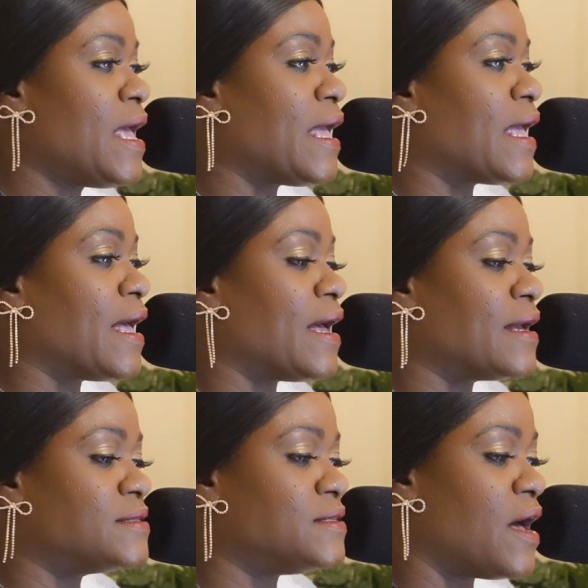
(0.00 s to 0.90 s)

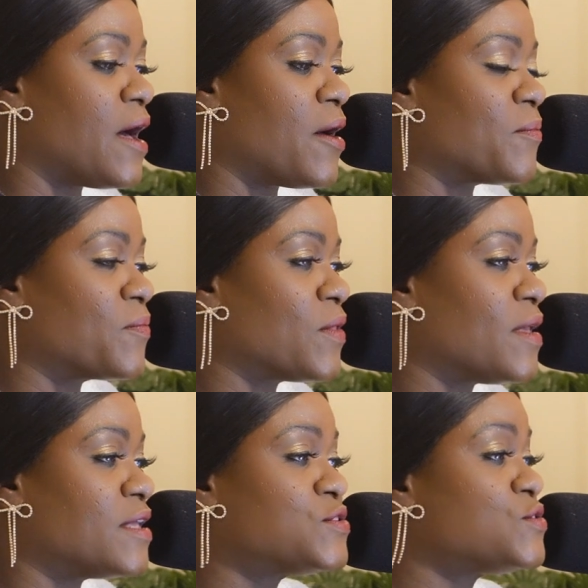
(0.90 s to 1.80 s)
And
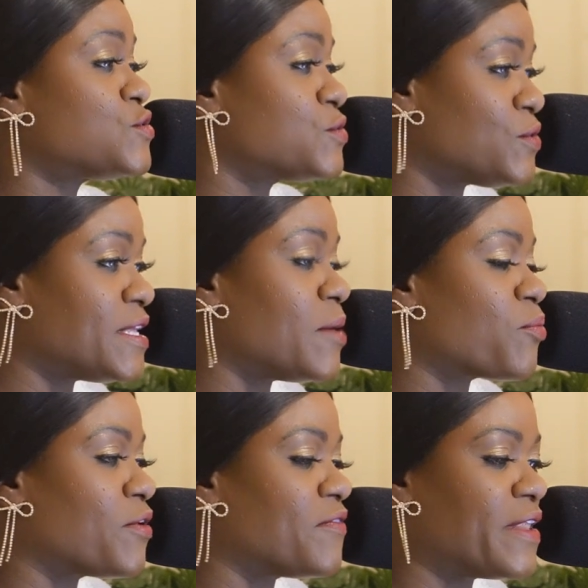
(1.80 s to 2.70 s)
it's truly a
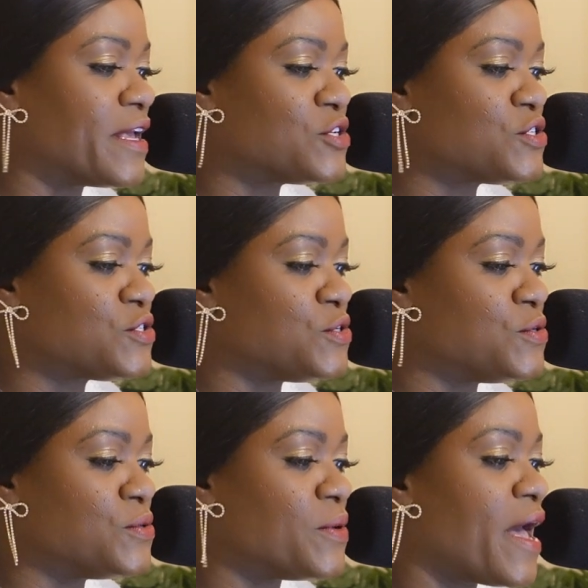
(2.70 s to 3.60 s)
privilege
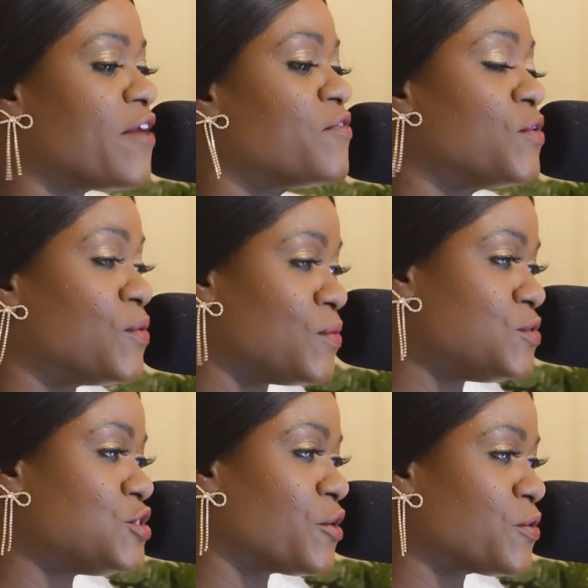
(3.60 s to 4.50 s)
to have you
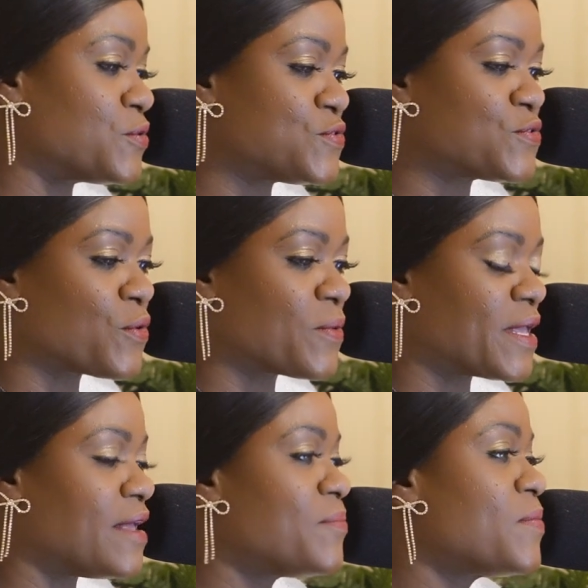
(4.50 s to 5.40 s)
share your story